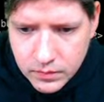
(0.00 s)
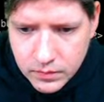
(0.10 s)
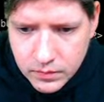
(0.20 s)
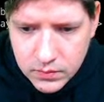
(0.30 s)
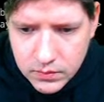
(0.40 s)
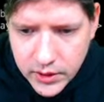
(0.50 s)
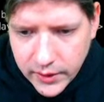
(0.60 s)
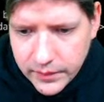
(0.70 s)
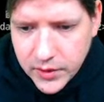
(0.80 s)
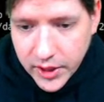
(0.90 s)
Yeah,
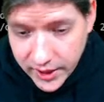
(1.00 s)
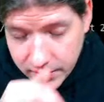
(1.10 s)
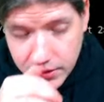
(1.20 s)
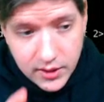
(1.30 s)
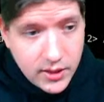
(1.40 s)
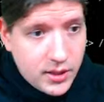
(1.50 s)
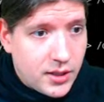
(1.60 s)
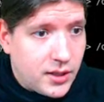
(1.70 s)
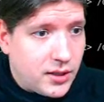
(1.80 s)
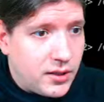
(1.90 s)
okay.
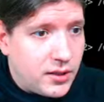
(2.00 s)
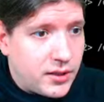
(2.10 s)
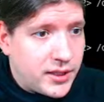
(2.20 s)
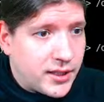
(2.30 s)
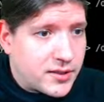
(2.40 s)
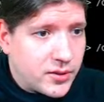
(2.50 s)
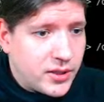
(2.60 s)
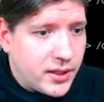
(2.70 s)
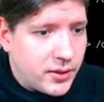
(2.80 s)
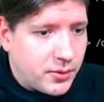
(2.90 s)
Yeah, so
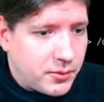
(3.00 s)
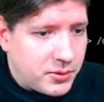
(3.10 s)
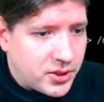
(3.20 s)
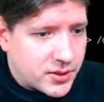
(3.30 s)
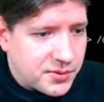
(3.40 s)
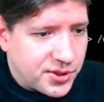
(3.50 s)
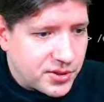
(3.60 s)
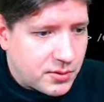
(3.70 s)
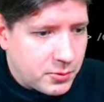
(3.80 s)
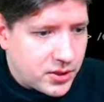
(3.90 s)
now because we
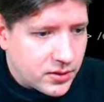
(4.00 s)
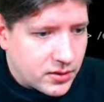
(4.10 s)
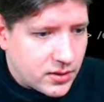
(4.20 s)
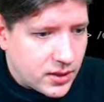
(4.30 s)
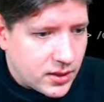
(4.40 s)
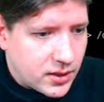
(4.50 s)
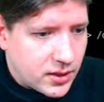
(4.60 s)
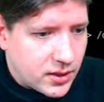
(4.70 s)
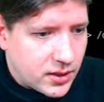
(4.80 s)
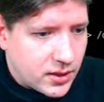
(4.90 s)
don't close
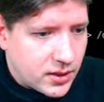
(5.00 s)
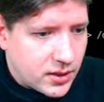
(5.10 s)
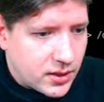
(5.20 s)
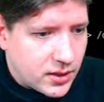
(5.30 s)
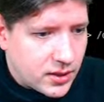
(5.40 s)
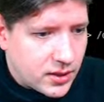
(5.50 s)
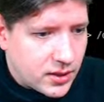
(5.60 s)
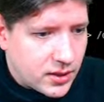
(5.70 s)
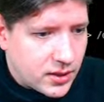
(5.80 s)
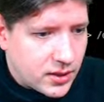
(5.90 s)
over common states, so now
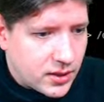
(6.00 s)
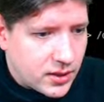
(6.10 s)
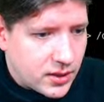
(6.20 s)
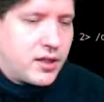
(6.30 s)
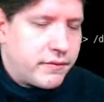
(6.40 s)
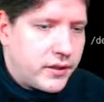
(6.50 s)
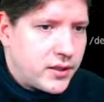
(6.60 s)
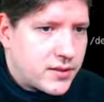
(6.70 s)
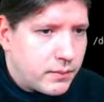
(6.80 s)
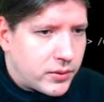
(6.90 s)
we can just have a
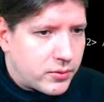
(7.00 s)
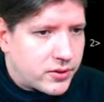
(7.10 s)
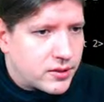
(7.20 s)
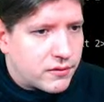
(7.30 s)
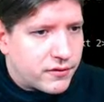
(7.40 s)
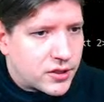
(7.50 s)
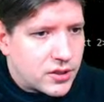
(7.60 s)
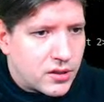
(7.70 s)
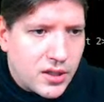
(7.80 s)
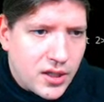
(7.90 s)
simple recursive function.
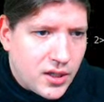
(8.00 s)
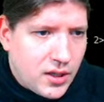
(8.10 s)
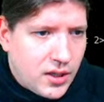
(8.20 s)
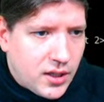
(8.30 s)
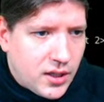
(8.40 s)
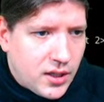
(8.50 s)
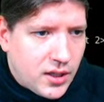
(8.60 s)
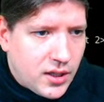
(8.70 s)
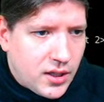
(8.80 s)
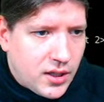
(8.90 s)

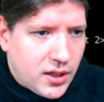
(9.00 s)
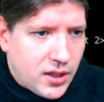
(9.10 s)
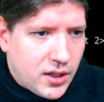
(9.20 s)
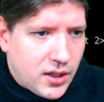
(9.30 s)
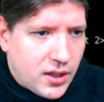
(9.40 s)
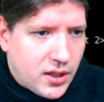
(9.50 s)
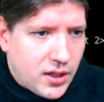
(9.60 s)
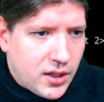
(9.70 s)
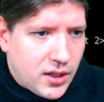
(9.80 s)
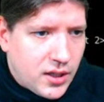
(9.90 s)

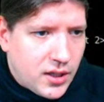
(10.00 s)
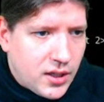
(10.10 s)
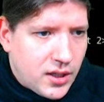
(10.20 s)
I don't know.